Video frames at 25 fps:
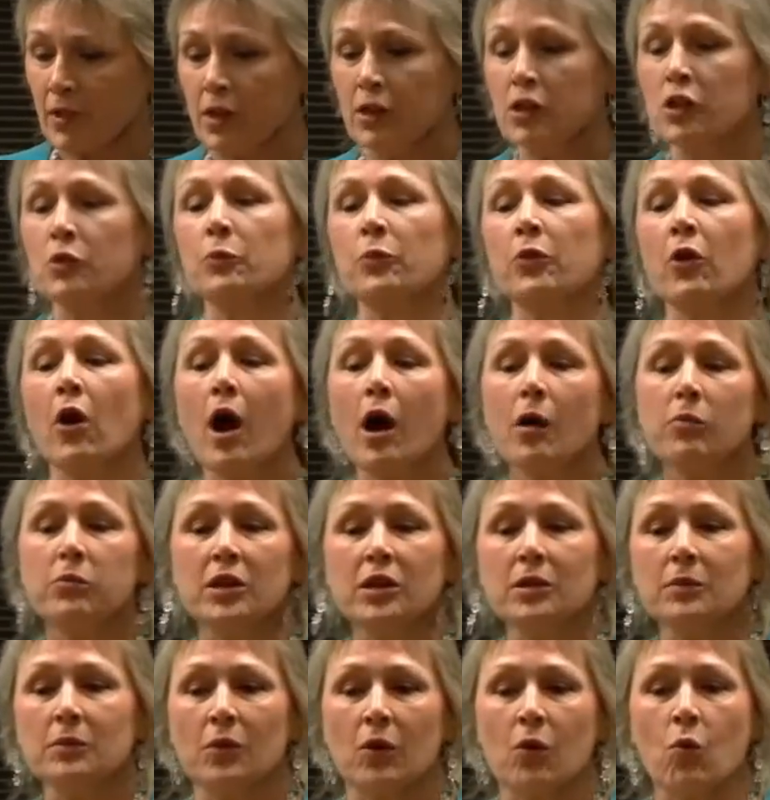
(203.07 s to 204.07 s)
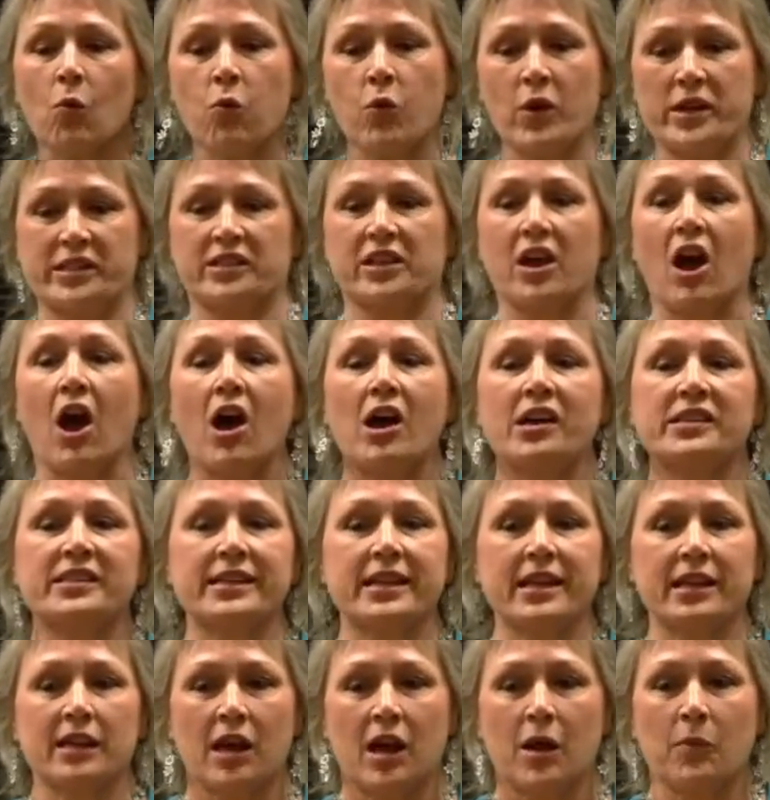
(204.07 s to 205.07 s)
the problem, what's
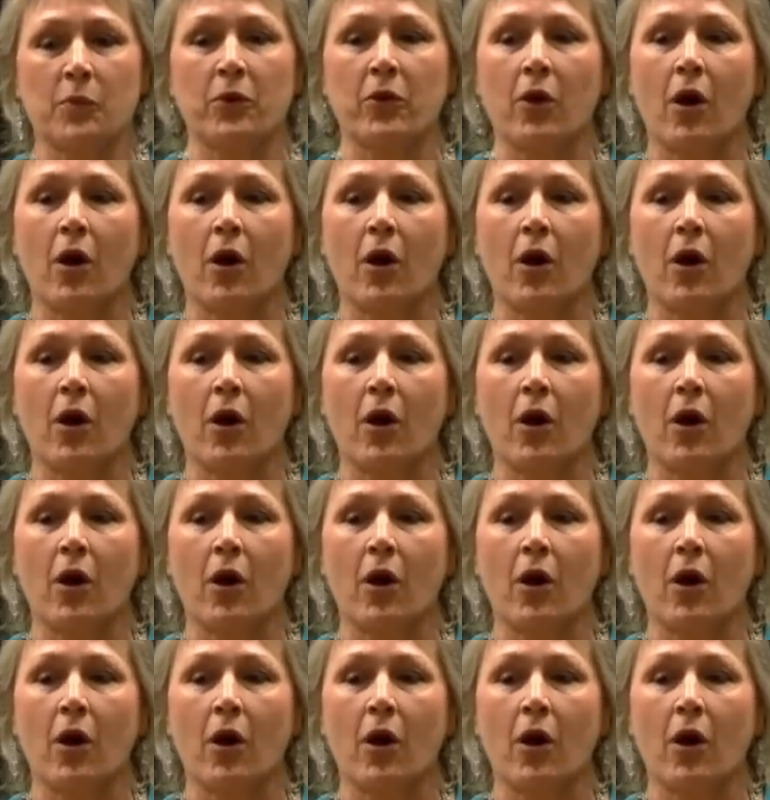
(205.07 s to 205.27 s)
causing a